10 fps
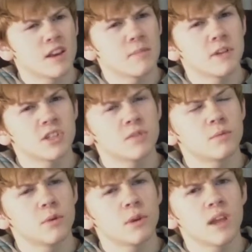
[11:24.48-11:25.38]
did I
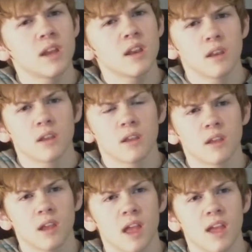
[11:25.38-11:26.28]
mention Rodan
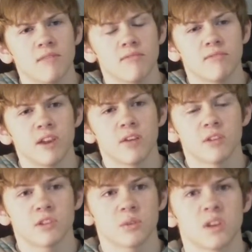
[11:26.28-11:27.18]
and
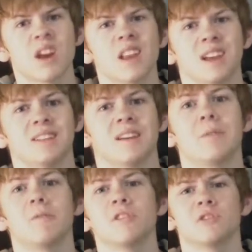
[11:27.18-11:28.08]
Varan? So you got like
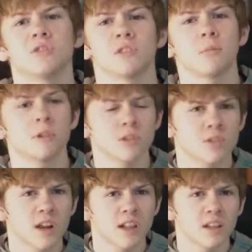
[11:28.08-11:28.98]
10 monsters on
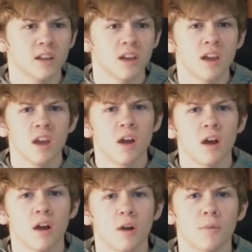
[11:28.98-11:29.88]
Monster Island.
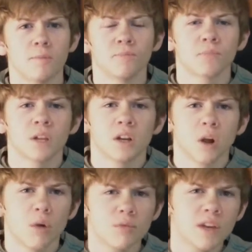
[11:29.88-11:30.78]

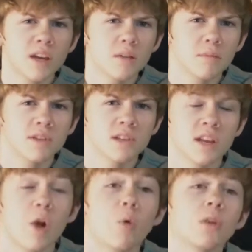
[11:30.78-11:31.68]
Hopefully I didn't miss
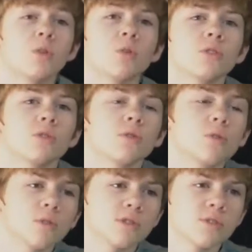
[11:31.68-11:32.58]
any. Oh, and
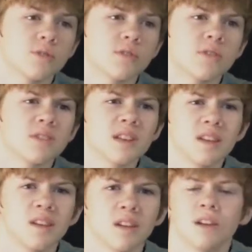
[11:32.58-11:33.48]
Gorosaurus. So that's
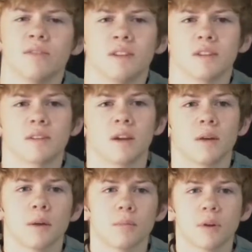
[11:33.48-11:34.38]
like 11.
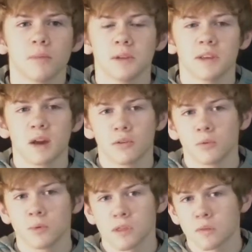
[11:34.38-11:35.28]
I probably
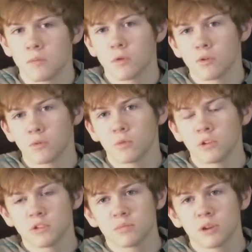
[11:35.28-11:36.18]
counted one of them more than
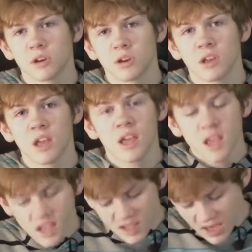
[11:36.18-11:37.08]
once. But
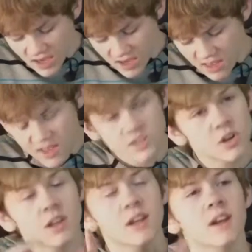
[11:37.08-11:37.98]
yeah, that's
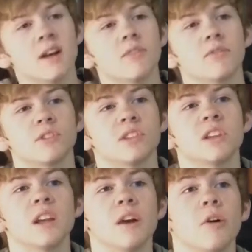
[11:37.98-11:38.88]
all I got for
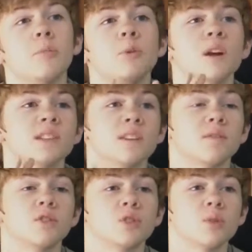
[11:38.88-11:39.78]
today. I hope you guys
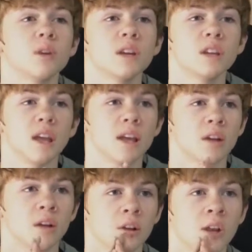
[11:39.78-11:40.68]
have enjoyed
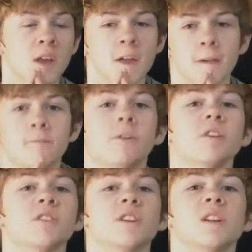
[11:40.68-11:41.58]
and are
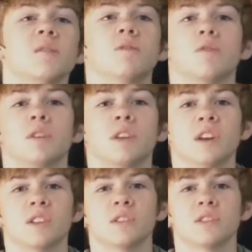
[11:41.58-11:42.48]
very excited for the
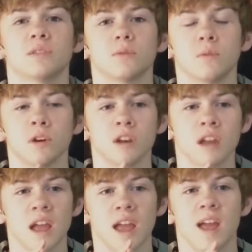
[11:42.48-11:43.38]
next
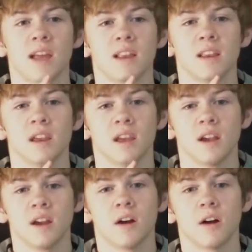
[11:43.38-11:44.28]
one. And
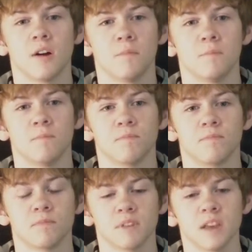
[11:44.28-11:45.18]

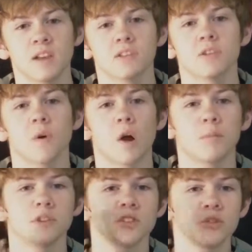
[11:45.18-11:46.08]
yeah, so
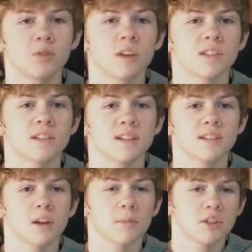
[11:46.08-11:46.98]
I'll be seeing you guys
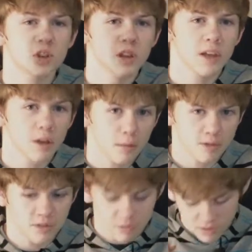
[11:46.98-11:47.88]
next time. Make sure to like,
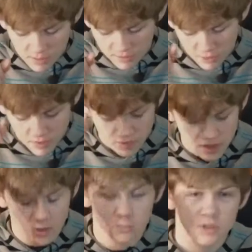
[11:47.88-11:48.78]
comment, subscribe if you
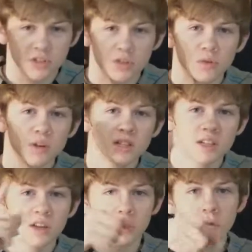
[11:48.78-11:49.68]
haven't. I will be seeing you
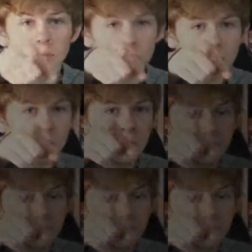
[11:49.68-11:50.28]
guys later. Bye